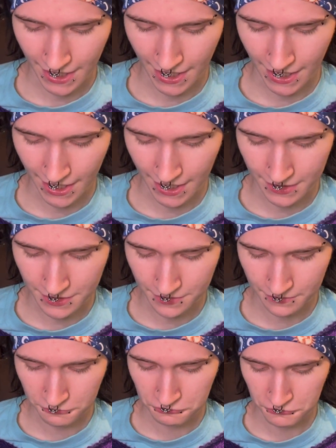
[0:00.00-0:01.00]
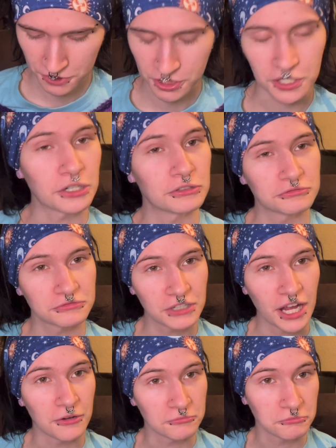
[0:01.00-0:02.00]
And so
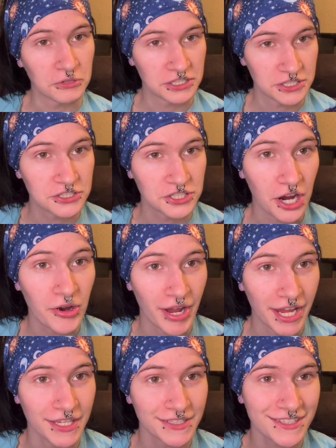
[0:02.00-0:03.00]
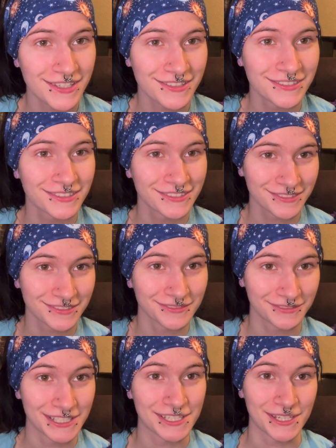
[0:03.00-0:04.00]
I went to JOANNs,
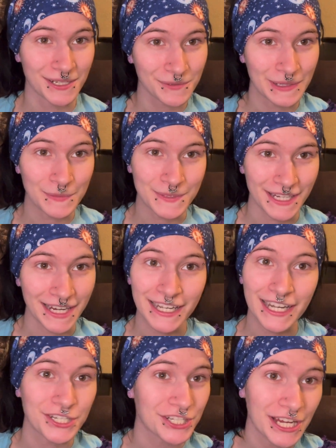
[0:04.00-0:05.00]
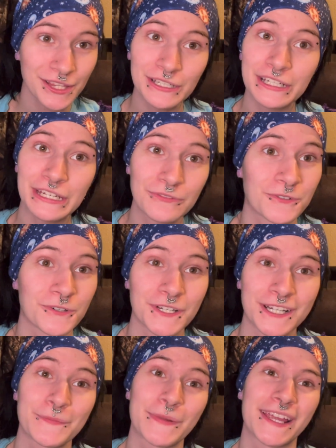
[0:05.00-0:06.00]
went to their website, and I tried looking for
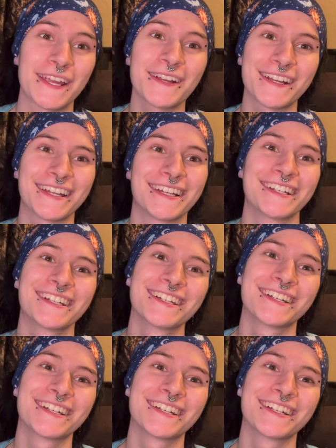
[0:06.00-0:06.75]
it in my area.